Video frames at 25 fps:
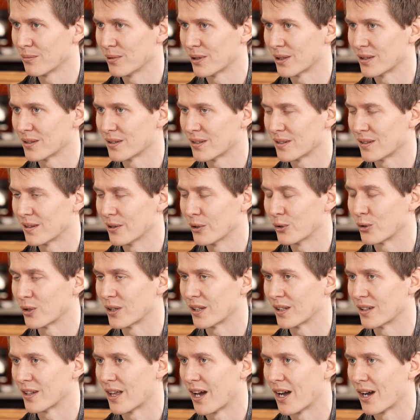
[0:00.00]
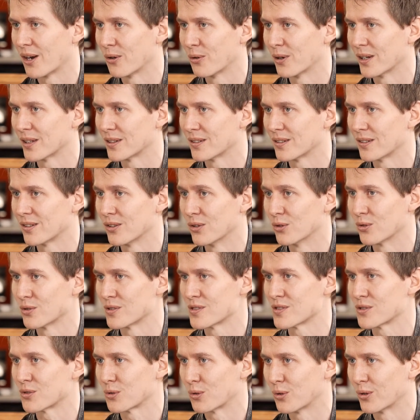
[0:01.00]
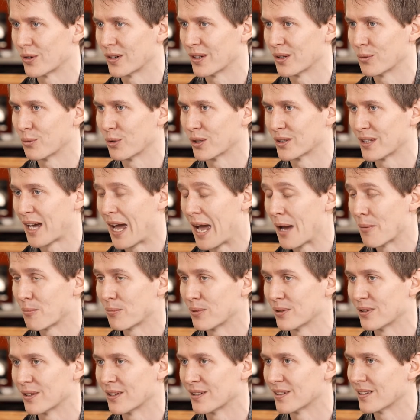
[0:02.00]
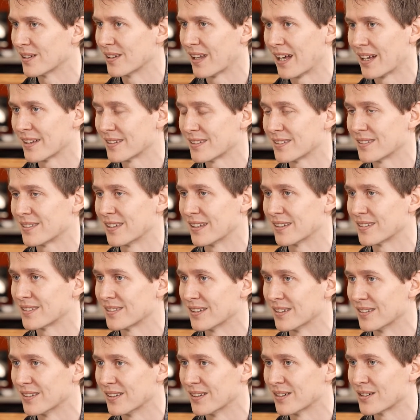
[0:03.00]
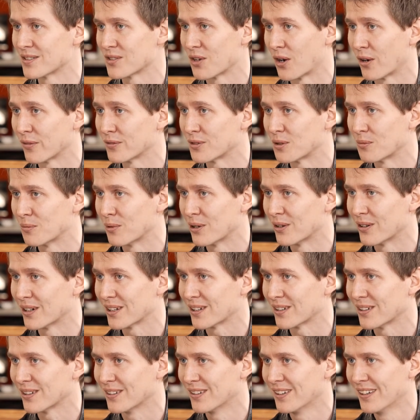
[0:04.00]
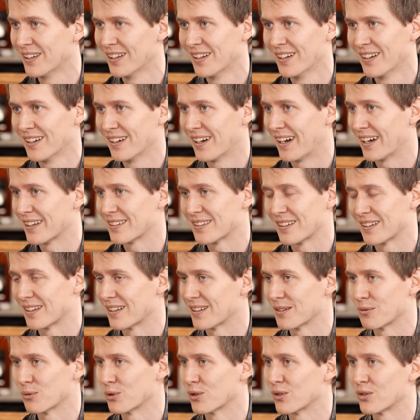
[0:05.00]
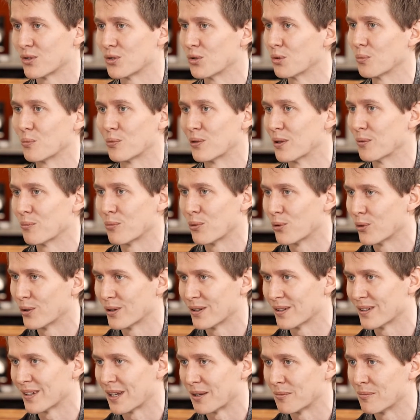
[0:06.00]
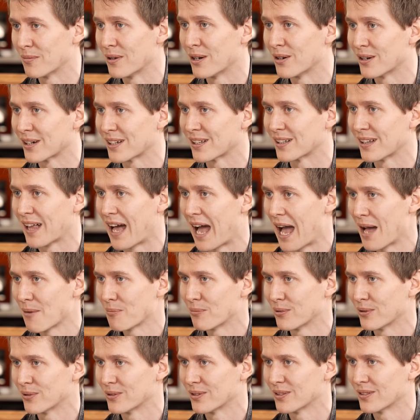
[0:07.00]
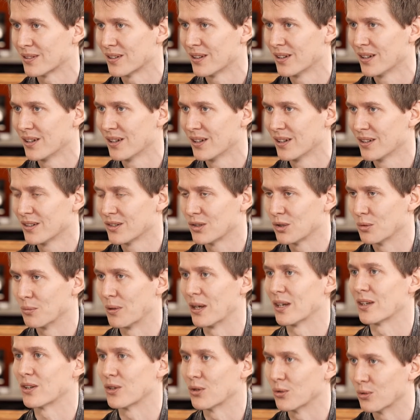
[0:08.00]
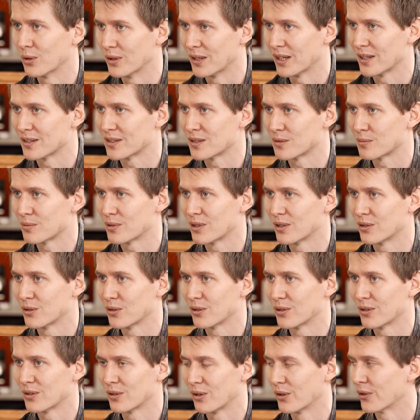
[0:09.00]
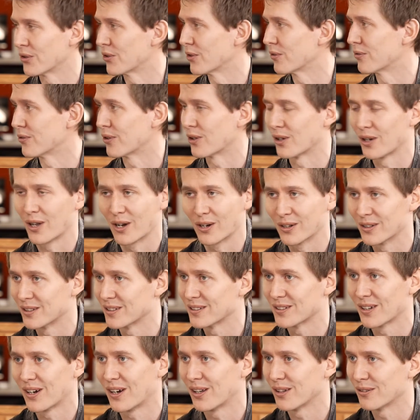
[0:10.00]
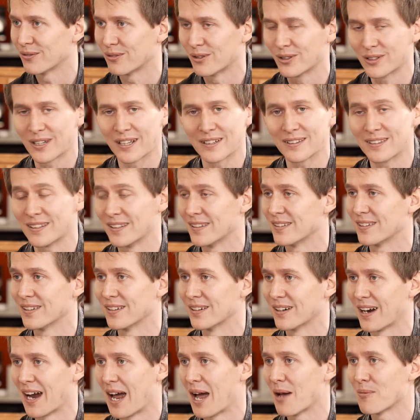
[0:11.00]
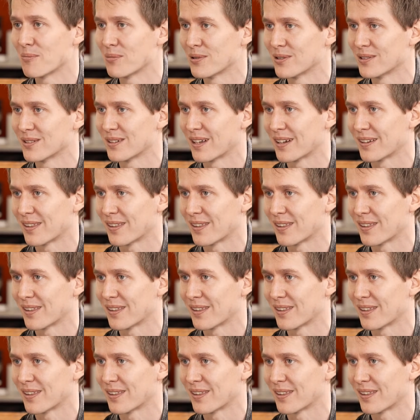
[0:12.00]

But looking now at your story, what happened in the last 16 years after Miracle, I think it was super important that Miracle happened to make you an entrepreneur, also for Langenthal, for that this year happened.